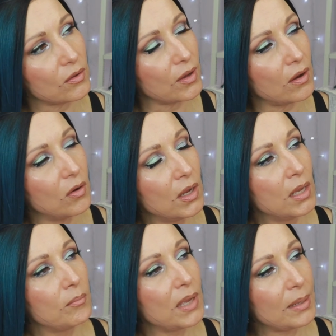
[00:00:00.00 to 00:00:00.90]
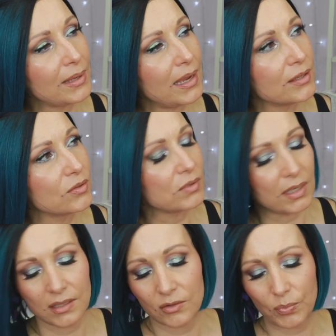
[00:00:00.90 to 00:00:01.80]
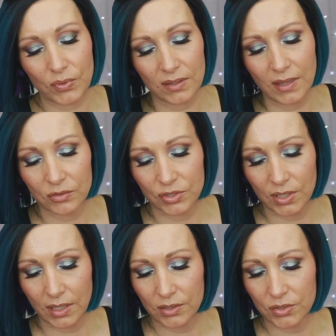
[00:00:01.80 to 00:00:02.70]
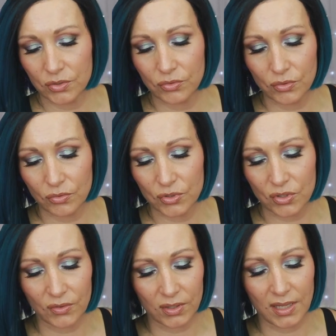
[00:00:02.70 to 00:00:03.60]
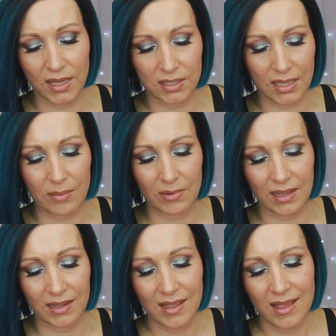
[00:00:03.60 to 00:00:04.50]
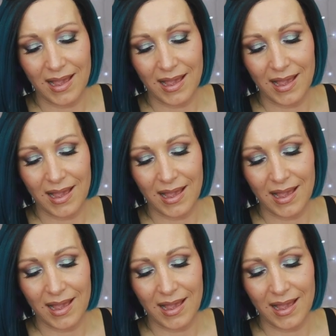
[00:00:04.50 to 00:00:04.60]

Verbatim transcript: Although maybe I, use, I need to put it downstairs to use on the days that I'm like,